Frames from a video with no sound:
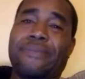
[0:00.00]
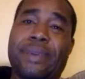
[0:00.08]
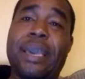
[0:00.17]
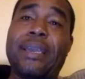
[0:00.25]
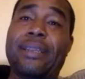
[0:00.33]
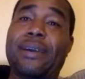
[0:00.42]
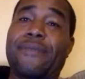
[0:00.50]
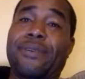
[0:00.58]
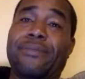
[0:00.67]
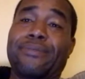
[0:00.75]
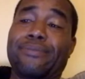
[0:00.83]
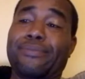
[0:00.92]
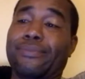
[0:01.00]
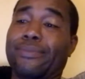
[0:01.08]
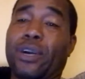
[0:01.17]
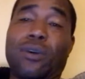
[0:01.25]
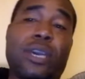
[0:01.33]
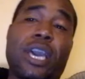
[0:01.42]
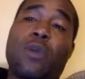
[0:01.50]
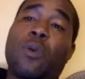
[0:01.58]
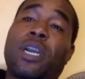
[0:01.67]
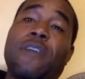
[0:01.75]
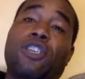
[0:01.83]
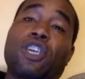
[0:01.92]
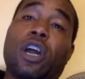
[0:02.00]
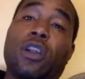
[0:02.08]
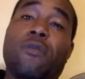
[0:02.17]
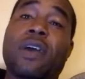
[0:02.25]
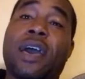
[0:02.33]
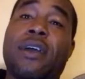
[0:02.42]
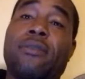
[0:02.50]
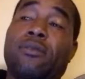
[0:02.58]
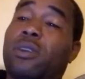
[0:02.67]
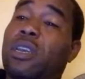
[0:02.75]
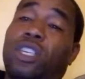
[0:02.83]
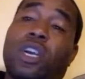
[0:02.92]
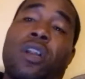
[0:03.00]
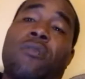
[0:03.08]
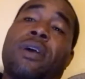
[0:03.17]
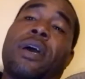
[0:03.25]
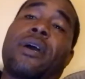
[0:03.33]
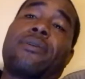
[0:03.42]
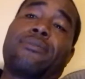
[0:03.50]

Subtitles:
End of it. Okay, you want to give Charlo that? You get Charlo that.